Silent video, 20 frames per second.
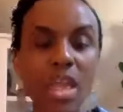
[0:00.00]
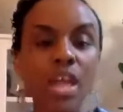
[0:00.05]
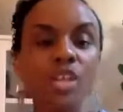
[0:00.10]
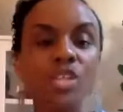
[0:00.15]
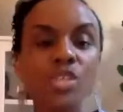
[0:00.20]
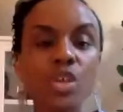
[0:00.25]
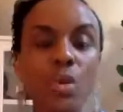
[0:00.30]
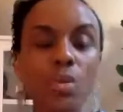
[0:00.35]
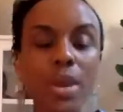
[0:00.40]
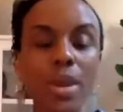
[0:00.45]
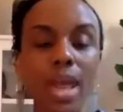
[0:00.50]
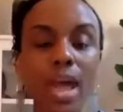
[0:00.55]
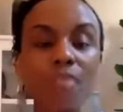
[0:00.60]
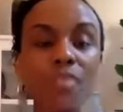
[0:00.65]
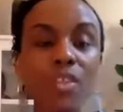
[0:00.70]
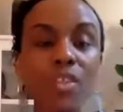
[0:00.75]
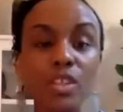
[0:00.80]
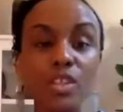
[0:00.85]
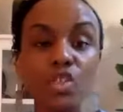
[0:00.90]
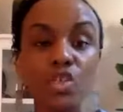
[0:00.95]
So whatever
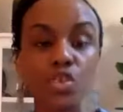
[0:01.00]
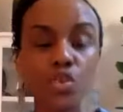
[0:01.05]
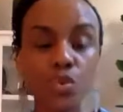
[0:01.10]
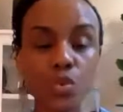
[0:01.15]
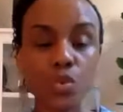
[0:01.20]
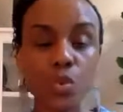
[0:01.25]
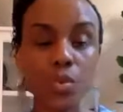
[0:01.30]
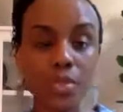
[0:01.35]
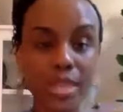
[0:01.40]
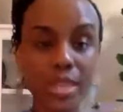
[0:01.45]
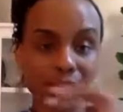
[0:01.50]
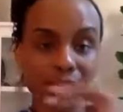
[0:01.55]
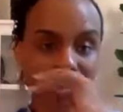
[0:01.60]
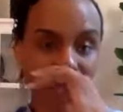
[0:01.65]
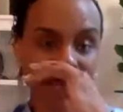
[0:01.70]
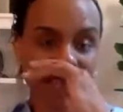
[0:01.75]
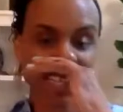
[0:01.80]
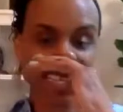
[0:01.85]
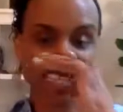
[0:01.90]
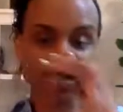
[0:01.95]
the truth is
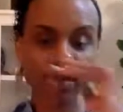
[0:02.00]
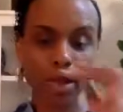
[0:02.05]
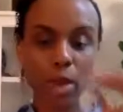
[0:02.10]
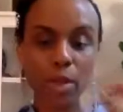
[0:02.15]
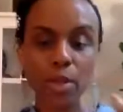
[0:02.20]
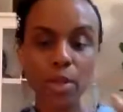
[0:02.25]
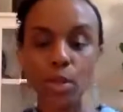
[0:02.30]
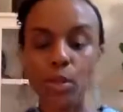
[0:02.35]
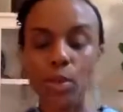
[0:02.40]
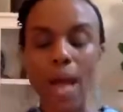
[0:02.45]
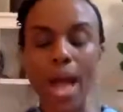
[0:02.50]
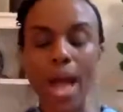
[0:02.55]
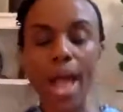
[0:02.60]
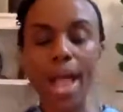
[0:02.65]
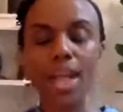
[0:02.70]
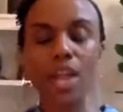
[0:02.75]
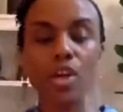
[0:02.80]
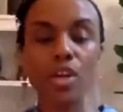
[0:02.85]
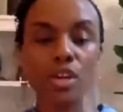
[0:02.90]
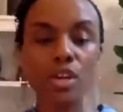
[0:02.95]
that says about you, I
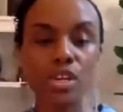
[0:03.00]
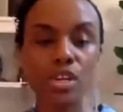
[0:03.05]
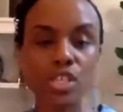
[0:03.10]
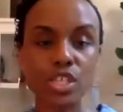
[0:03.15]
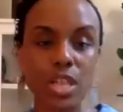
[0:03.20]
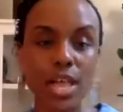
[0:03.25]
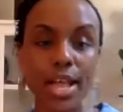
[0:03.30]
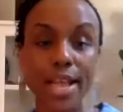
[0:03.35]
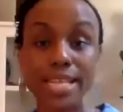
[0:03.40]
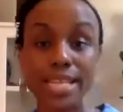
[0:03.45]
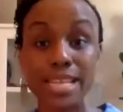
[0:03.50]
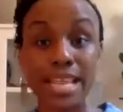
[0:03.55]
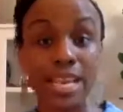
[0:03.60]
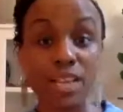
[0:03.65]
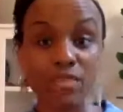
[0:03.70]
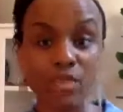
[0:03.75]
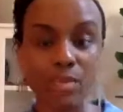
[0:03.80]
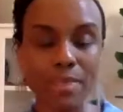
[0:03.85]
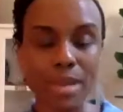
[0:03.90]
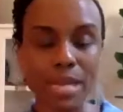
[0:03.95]
encourage clients and
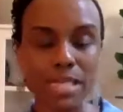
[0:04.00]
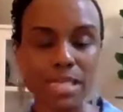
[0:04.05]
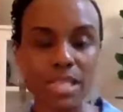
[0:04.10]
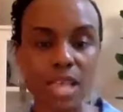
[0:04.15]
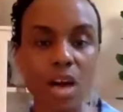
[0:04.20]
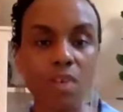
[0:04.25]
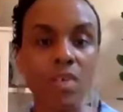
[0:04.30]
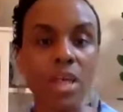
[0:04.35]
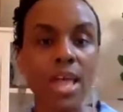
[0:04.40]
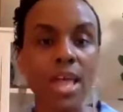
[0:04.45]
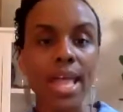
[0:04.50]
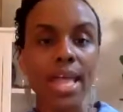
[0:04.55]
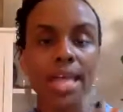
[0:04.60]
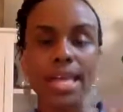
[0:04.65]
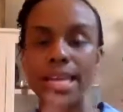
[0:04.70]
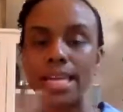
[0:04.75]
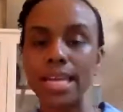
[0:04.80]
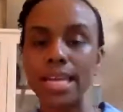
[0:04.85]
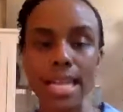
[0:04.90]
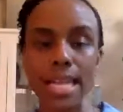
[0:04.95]
even myself,
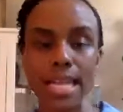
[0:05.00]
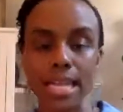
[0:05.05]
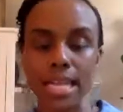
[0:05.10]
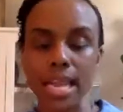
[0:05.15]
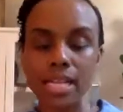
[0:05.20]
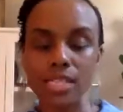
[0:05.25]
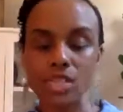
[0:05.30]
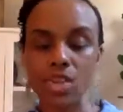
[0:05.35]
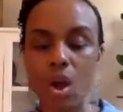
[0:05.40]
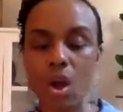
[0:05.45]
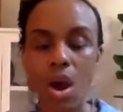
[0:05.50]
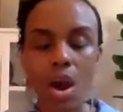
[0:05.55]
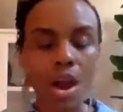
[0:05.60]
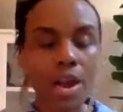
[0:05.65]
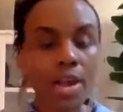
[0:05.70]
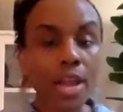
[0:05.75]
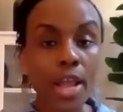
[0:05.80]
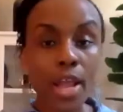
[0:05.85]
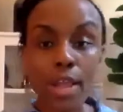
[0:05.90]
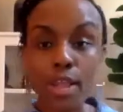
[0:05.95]
get an index
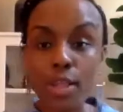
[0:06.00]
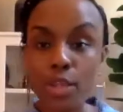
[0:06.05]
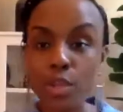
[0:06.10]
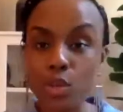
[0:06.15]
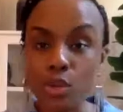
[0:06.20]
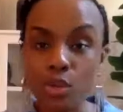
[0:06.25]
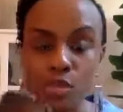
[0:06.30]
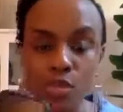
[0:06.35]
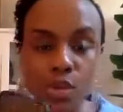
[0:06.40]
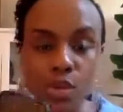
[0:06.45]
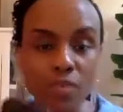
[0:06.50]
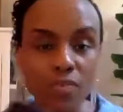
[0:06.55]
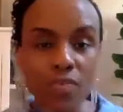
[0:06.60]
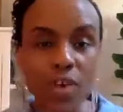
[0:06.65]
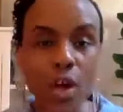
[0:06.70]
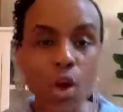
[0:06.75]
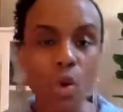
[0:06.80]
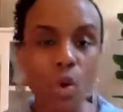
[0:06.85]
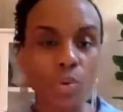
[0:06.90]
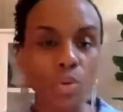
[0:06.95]
card, use your
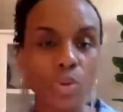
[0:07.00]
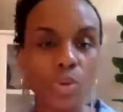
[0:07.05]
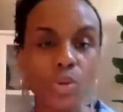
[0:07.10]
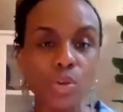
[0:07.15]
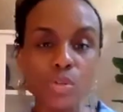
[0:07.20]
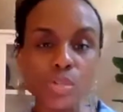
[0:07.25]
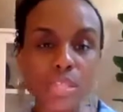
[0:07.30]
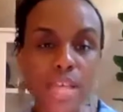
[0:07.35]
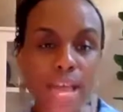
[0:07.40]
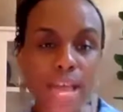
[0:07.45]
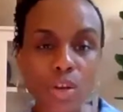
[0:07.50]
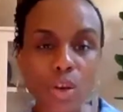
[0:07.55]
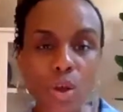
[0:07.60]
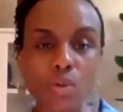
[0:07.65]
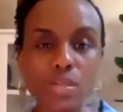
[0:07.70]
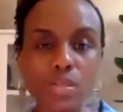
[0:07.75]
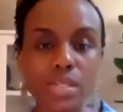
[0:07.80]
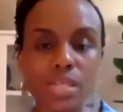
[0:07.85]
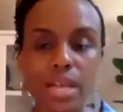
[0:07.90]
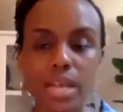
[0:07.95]
phone, use that
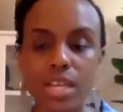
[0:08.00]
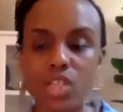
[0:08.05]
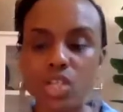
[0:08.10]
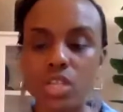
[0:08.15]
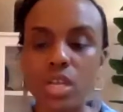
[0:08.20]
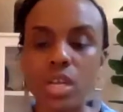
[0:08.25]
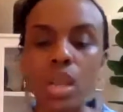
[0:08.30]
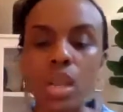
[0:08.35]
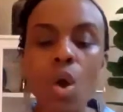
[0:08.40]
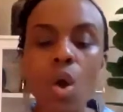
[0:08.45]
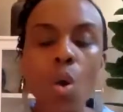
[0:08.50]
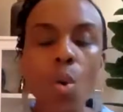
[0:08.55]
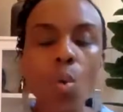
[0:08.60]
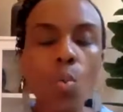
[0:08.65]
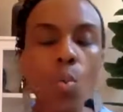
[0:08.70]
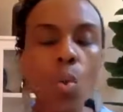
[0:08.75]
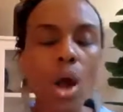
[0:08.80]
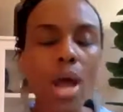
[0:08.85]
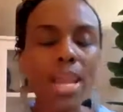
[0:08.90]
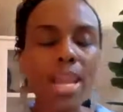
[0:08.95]
note section.
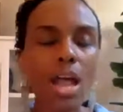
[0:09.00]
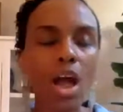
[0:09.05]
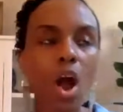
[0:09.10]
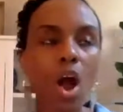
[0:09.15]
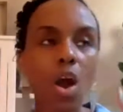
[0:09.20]
What